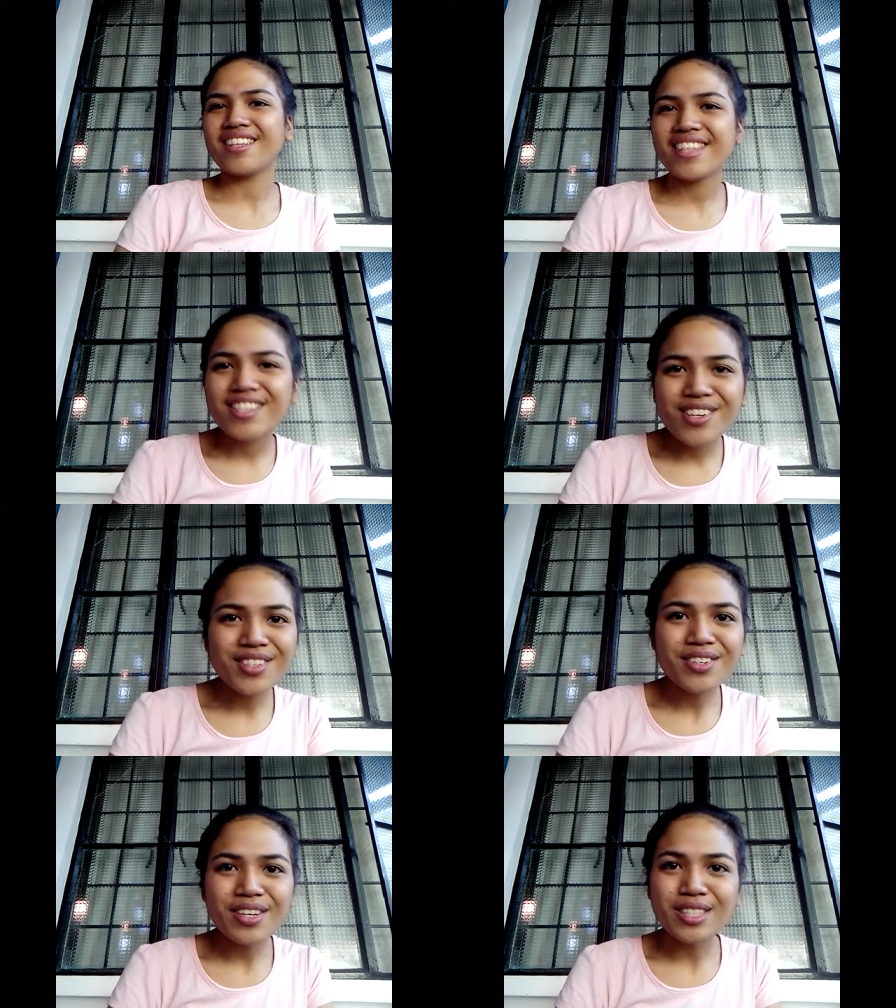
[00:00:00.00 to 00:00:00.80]
They
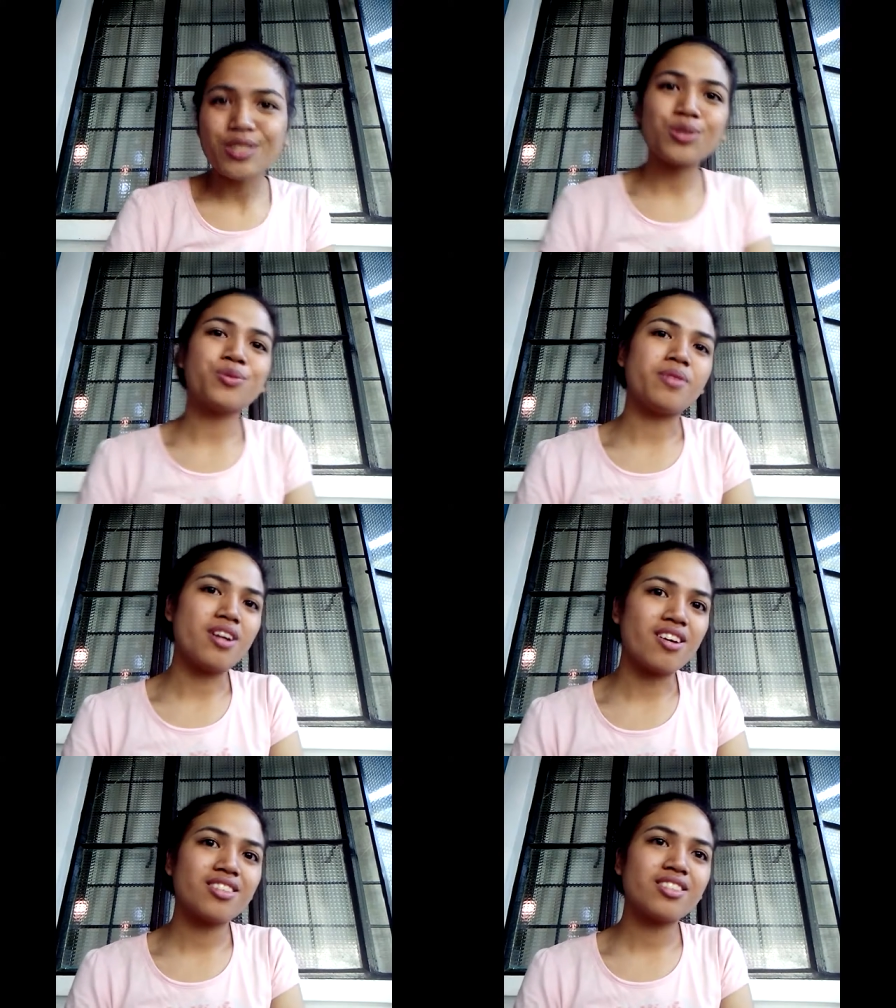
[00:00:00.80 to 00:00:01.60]
don't know I do
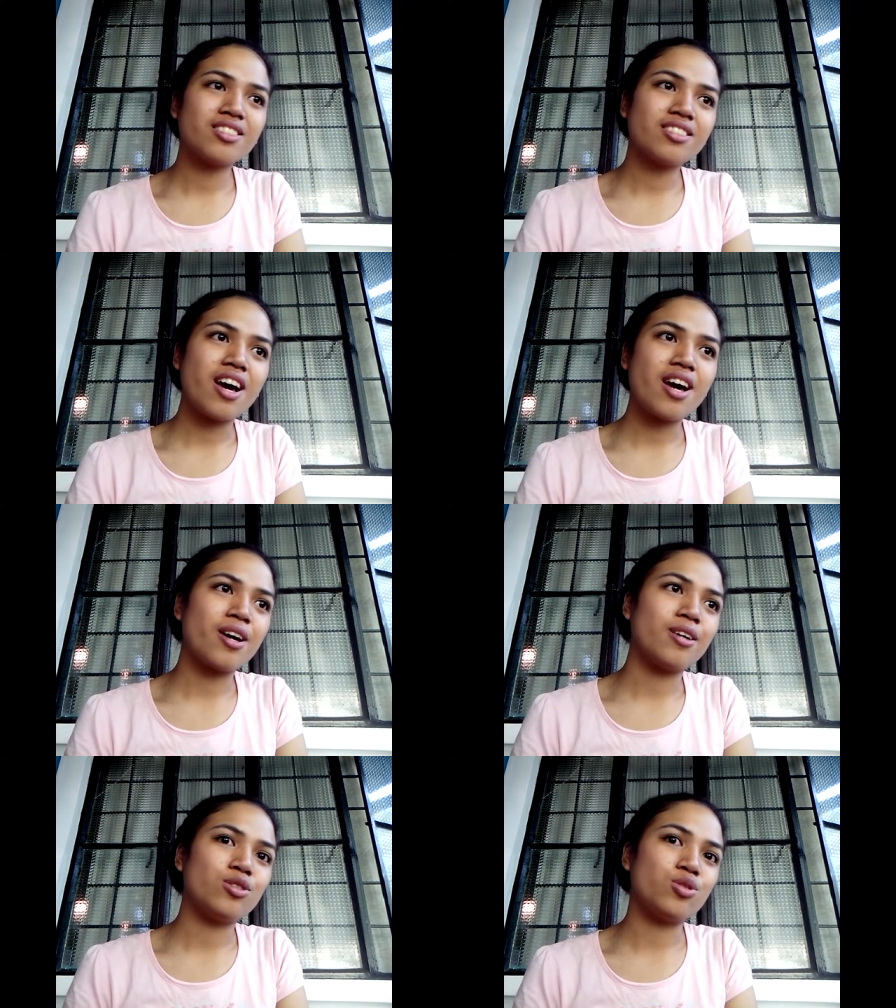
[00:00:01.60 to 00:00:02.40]

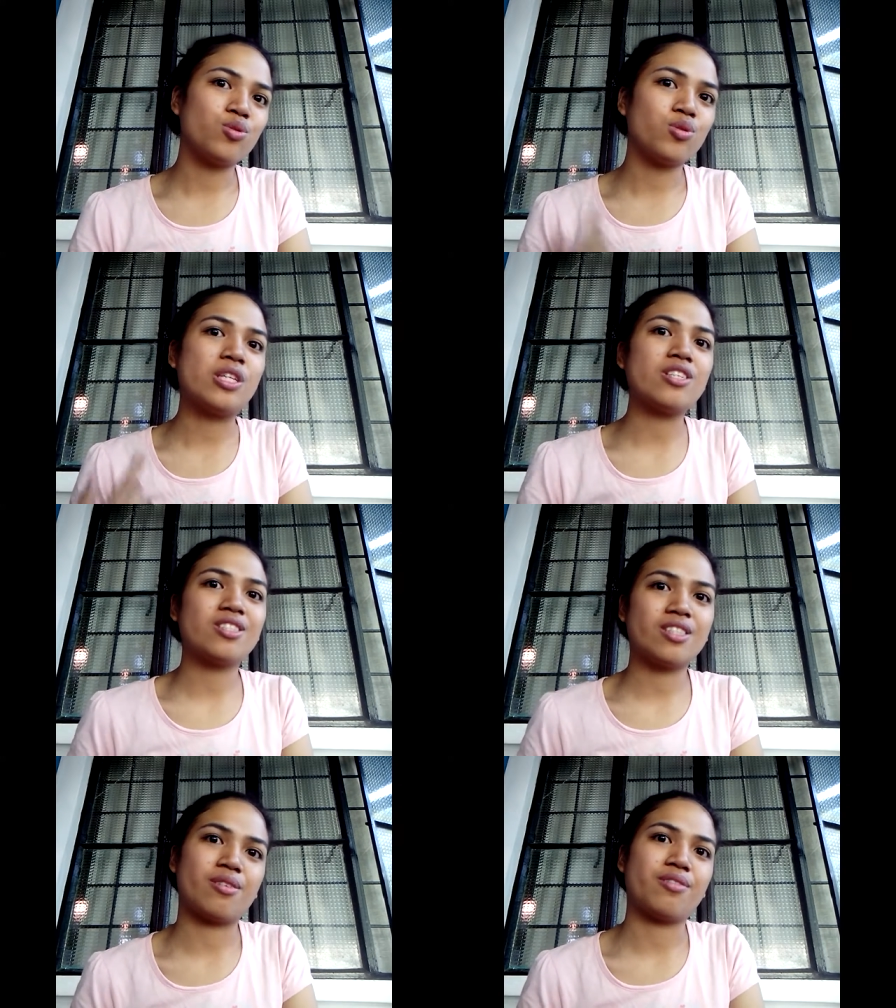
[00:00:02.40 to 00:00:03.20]
I do
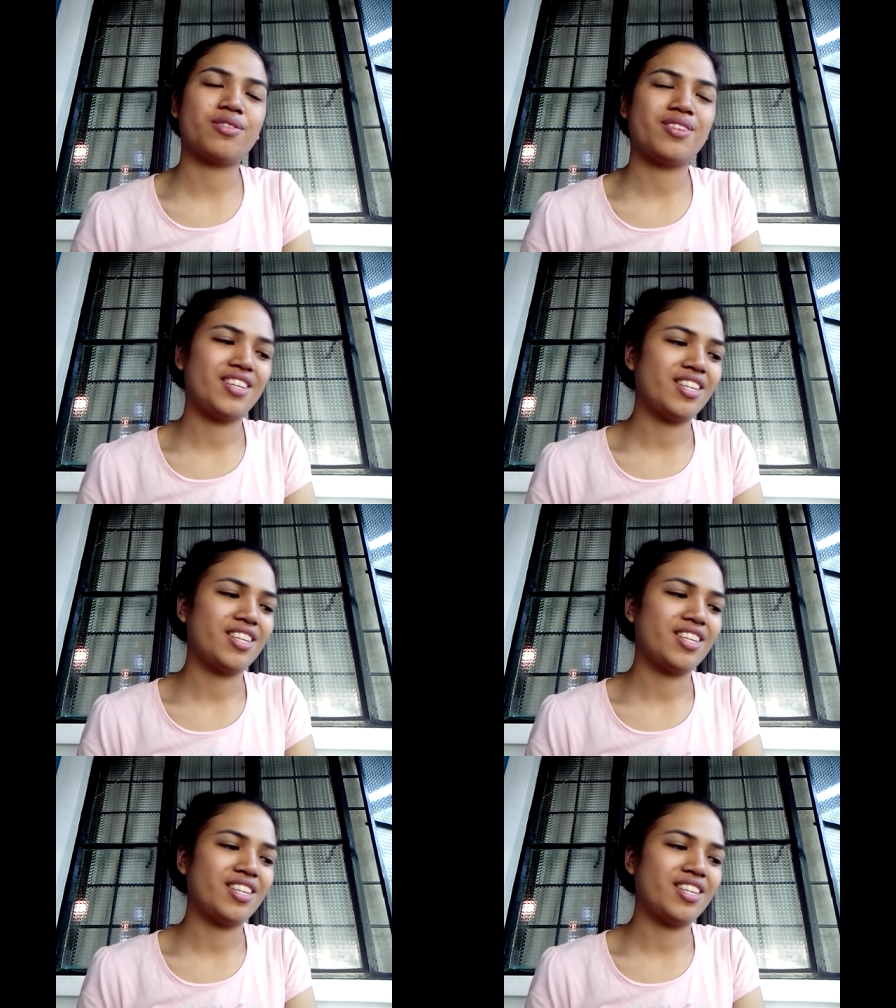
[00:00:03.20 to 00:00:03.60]
this part. So